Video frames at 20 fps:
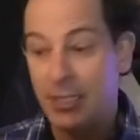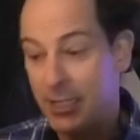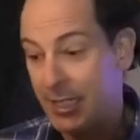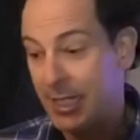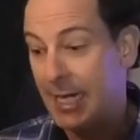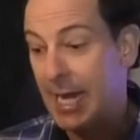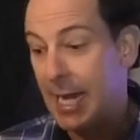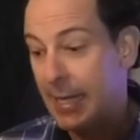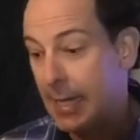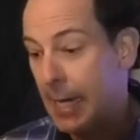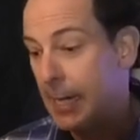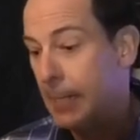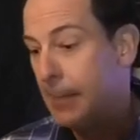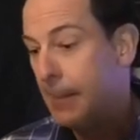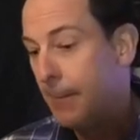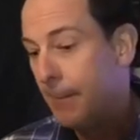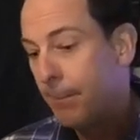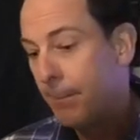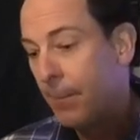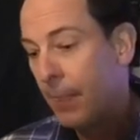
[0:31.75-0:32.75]
together.
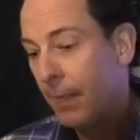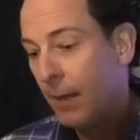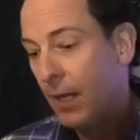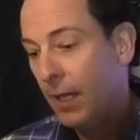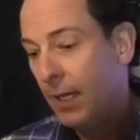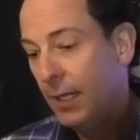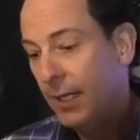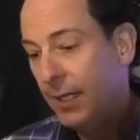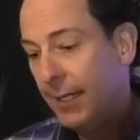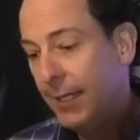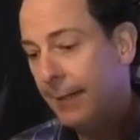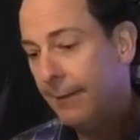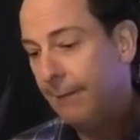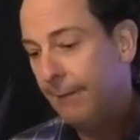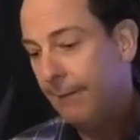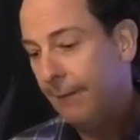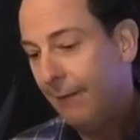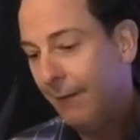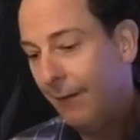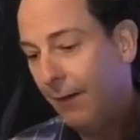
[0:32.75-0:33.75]
Now,
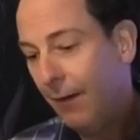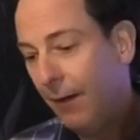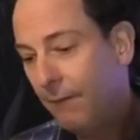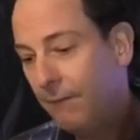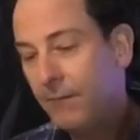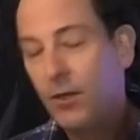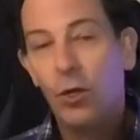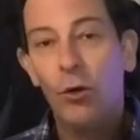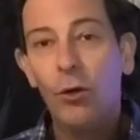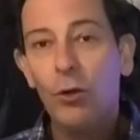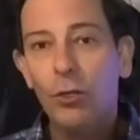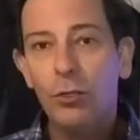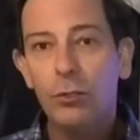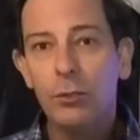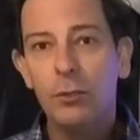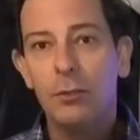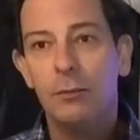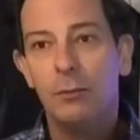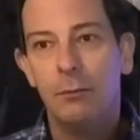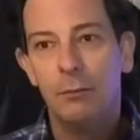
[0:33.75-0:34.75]
I've called